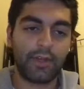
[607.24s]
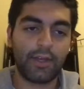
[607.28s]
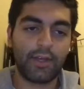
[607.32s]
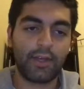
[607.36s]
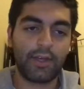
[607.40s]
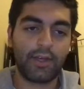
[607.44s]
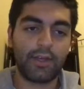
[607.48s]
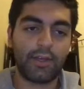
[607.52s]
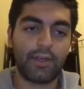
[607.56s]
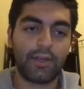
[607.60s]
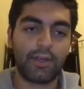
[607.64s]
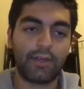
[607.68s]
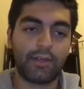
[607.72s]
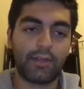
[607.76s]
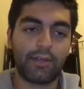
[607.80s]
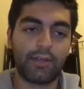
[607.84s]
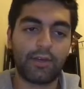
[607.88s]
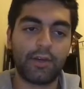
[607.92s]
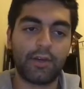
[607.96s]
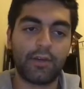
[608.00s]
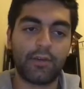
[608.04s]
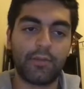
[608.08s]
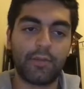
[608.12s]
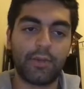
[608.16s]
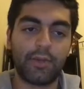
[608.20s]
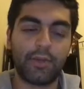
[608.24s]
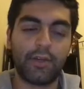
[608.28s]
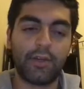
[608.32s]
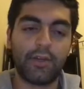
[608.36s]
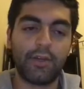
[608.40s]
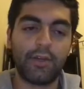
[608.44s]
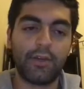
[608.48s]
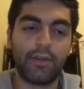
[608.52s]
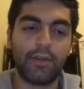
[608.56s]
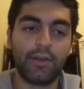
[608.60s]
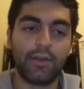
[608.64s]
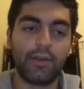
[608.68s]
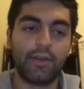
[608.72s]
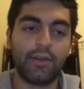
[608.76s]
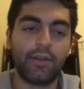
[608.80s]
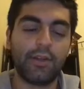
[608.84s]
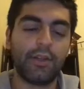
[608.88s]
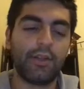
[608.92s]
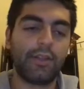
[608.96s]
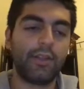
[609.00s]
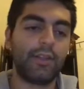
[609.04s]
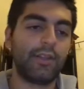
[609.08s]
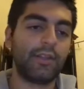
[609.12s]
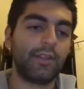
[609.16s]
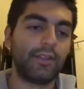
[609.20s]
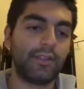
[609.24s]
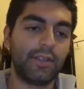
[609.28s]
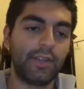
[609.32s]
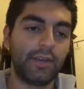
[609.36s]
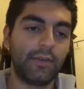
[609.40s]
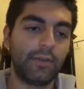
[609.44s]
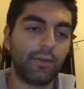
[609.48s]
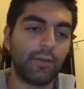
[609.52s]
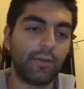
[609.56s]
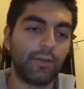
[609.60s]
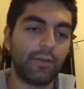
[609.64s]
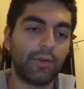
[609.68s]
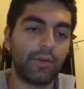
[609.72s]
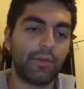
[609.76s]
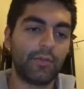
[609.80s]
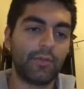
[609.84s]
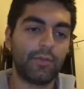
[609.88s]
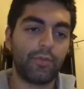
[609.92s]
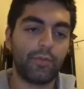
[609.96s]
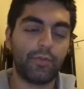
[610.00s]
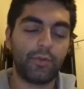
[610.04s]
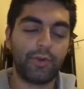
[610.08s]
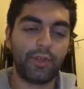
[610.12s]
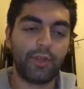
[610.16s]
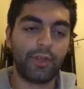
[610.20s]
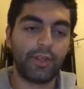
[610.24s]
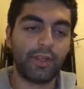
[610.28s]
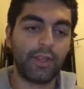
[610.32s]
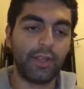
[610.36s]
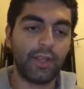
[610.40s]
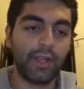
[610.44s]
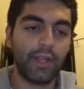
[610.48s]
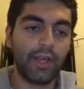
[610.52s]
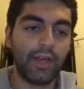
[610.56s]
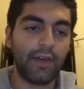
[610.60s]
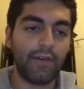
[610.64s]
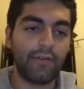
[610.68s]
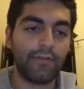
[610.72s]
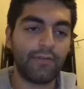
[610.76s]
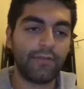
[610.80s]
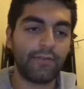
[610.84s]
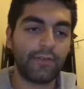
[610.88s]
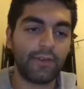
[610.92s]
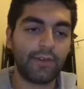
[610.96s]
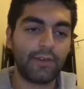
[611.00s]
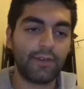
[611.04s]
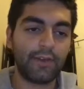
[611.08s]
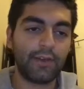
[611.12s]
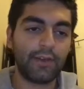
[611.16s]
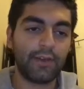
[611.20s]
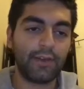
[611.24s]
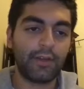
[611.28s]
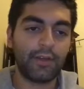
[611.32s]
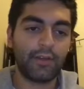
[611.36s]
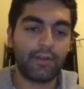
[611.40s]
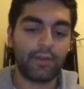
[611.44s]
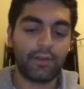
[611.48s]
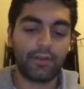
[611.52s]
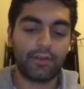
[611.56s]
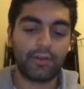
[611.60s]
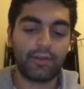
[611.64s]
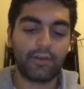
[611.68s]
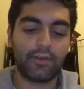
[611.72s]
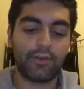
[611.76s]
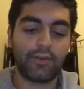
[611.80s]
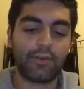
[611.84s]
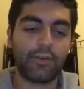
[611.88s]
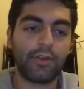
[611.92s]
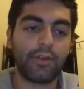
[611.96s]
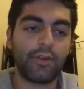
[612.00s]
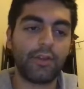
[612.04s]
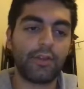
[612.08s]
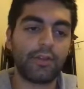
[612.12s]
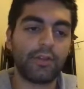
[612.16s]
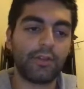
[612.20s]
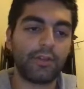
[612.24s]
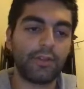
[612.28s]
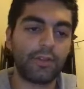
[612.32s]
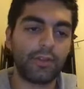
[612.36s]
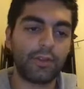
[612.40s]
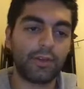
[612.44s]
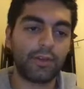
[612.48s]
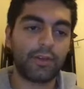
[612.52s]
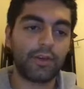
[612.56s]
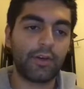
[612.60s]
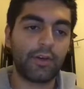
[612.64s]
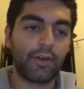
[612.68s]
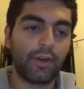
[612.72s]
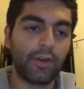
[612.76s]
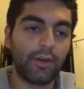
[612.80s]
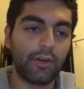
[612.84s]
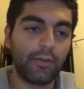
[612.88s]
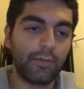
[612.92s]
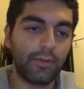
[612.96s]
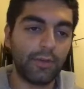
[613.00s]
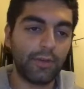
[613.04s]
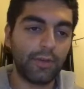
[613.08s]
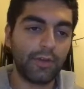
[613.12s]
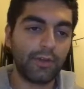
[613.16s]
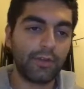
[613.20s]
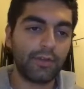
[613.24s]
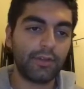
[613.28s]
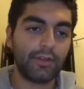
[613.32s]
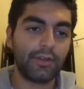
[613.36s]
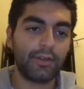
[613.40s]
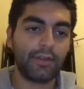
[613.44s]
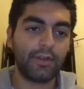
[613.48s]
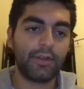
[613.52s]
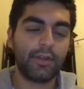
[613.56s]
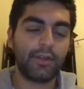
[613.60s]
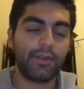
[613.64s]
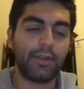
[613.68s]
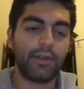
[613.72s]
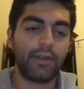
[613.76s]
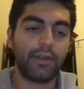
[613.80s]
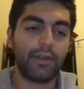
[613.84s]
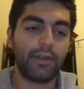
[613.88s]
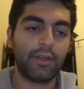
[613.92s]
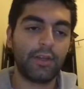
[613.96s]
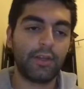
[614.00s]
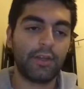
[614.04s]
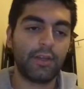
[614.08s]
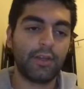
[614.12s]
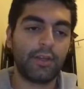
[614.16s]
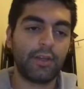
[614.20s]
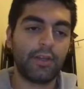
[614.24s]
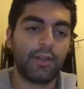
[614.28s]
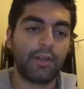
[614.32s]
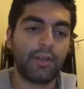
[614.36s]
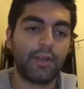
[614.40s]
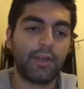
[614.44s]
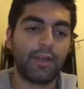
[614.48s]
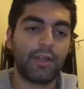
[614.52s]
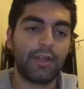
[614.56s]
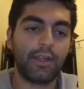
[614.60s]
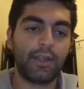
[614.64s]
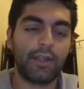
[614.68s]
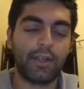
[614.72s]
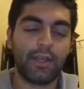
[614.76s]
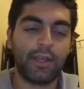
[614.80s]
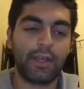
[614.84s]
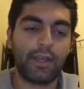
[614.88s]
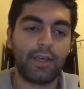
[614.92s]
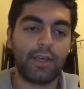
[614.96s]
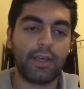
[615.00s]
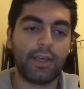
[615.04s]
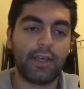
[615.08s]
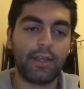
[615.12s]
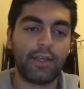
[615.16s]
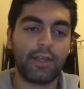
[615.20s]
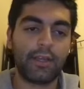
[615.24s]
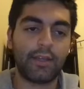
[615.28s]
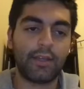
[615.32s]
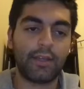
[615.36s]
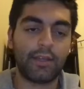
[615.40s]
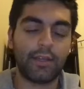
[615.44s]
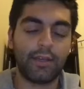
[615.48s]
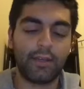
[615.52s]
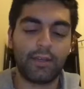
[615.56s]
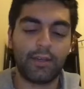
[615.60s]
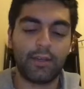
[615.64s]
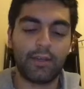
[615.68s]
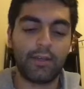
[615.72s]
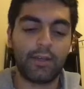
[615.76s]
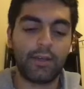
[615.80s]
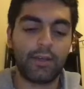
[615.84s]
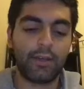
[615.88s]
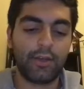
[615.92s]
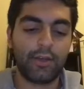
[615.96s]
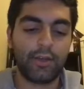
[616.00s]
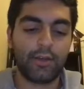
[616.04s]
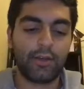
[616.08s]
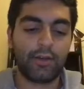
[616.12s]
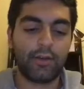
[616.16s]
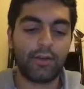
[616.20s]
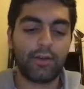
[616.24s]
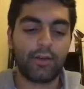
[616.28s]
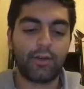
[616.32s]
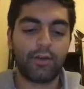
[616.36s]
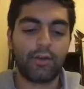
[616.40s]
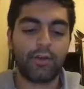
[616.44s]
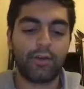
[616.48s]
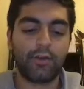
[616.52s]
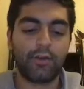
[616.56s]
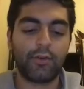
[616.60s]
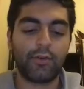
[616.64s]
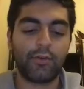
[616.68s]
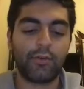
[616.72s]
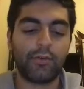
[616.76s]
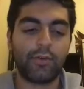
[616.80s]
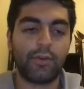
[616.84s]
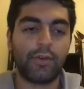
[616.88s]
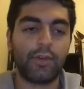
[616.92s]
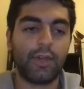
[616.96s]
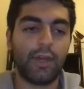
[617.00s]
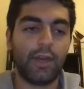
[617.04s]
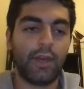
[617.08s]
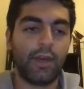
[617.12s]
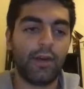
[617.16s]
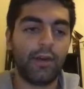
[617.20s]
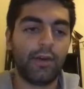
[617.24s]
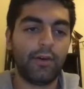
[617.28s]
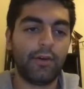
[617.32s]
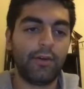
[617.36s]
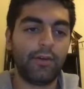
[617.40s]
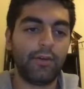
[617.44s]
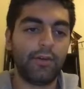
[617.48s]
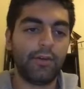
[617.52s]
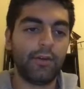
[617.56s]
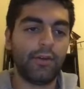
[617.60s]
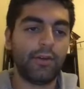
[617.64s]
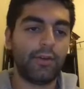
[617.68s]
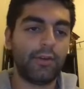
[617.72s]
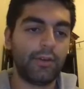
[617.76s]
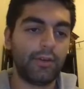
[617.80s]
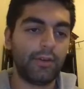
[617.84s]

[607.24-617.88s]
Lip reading: and come here let's say we want to point left, turn these into commas, and then go down.